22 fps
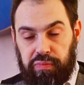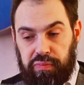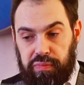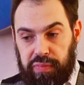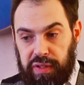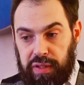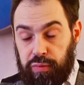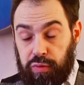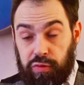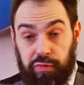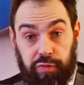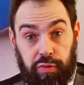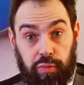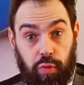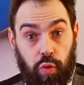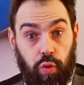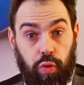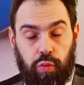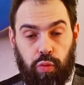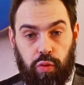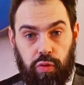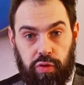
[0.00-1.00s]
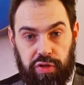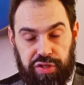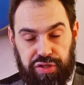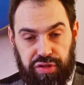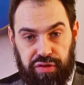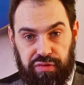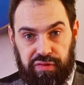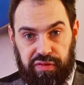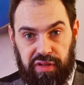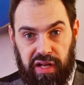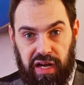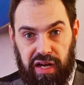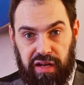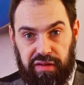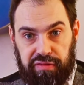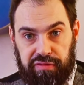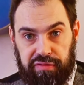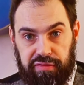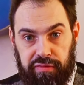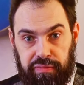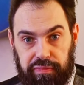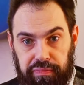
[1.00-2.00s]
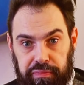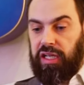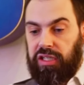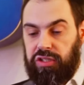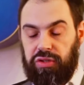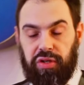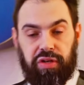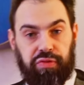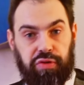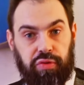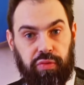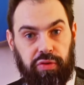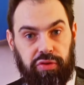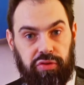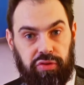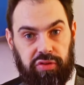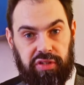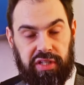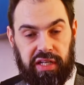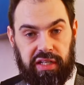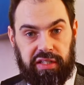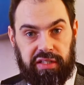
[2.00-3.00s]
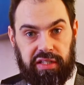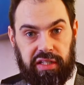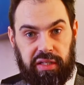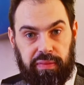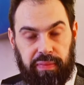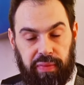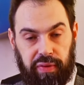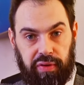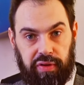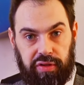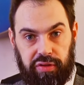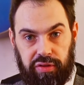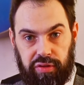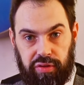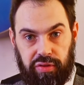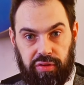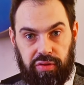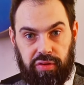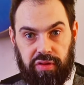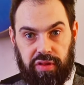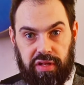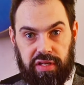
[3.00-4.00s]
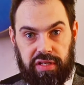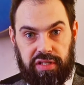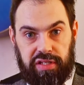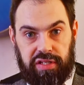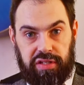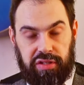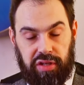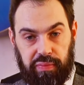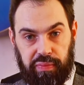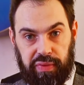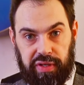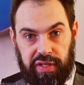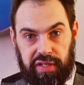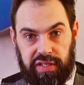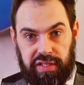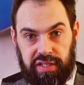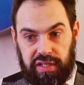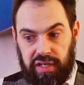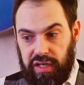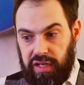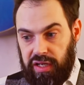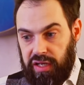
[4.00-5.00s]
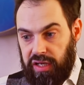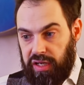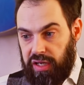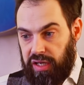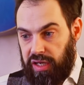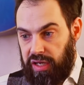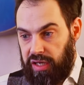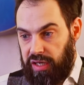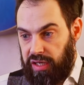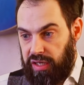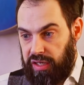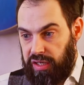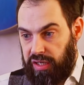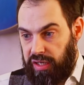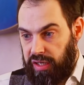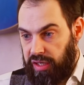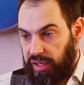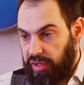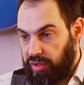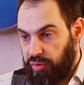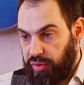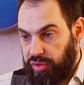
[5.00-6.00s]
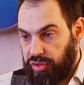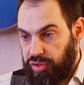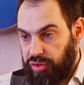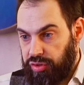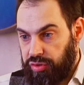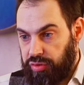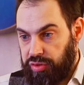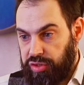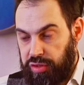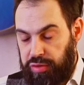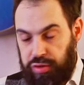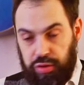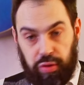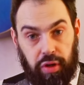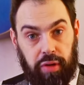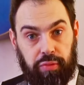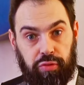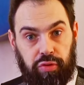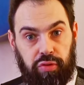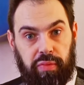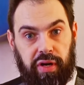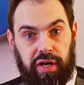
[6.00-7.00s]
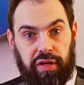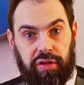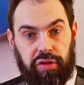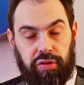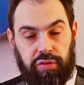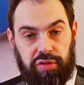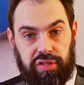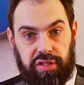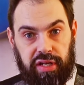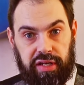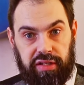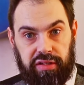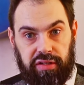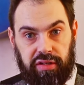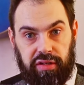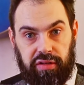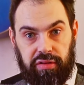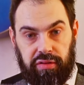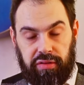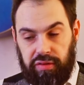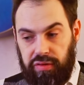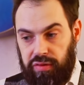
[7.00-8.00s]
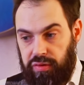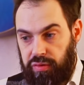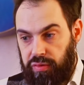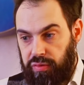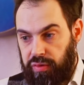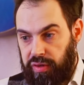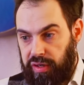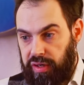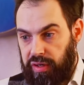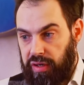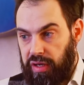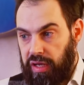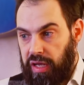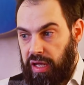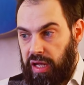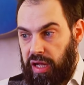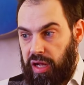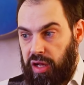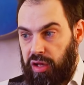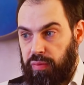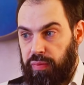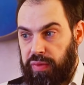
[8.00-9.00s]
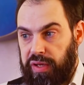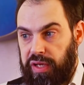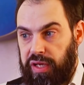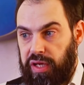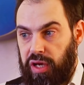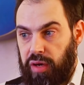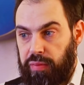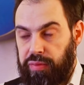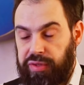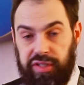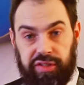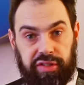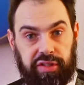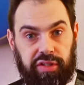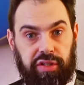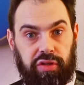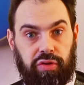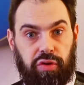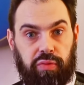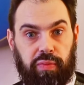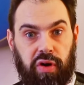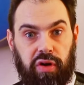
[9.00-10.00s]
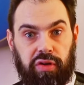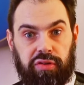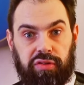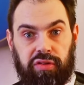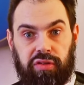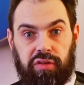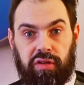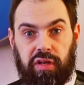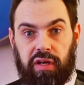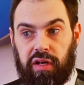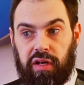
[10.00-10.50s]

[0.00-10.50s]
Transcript: people from all walks of life. So if you want to dig deeper into these topics, I encourage you to subscribe to my newsletter, where I'll be updating you about